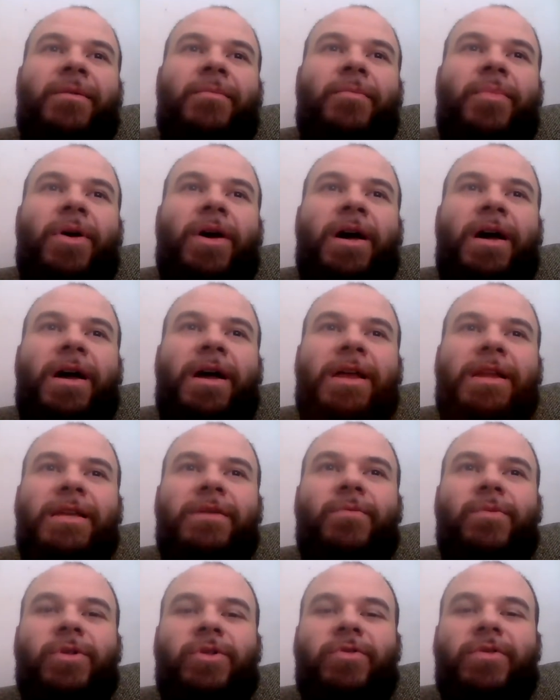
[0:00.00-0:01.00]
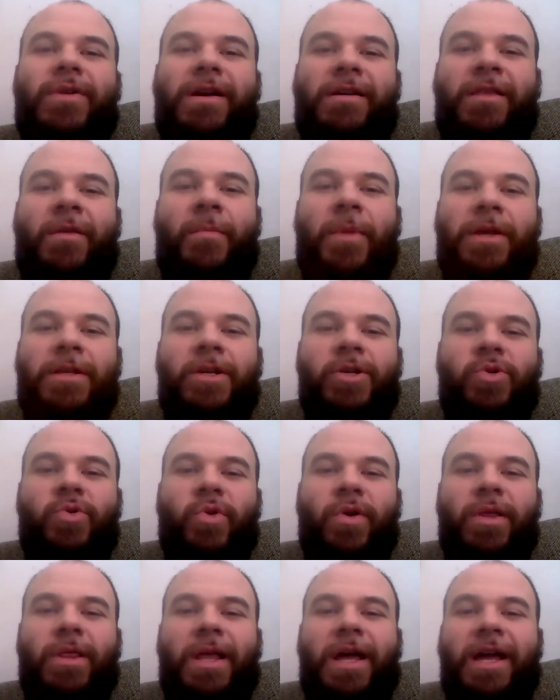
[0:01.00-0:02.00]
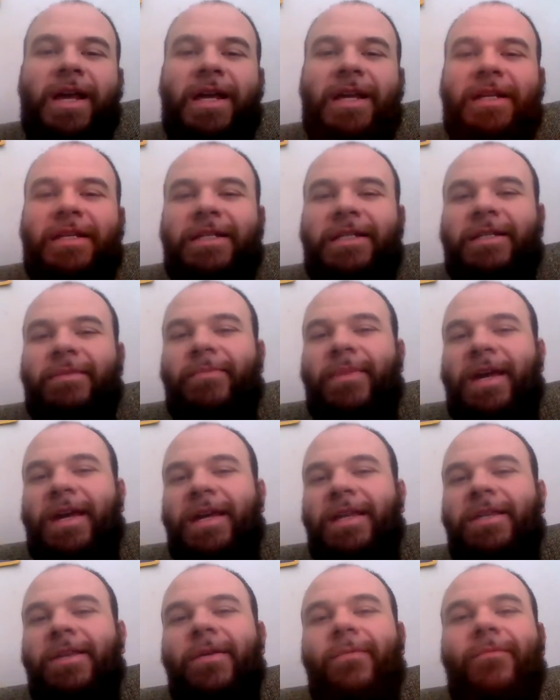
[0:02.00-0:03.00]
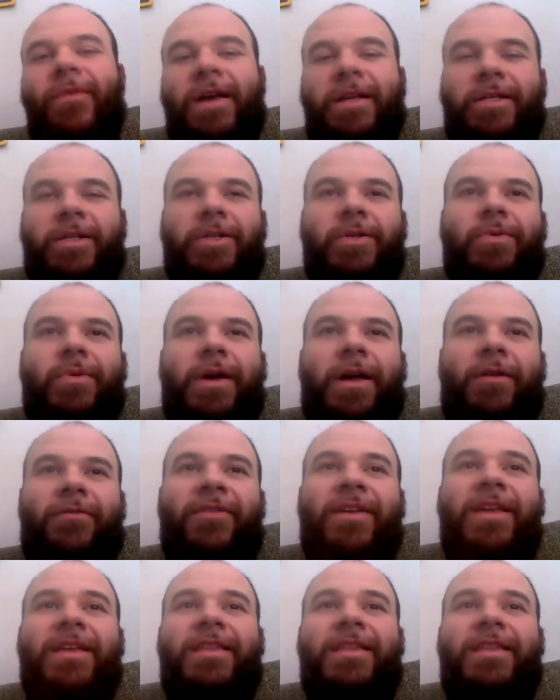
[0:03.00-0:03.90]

but he was drafted by Detroit Lions back in 2012.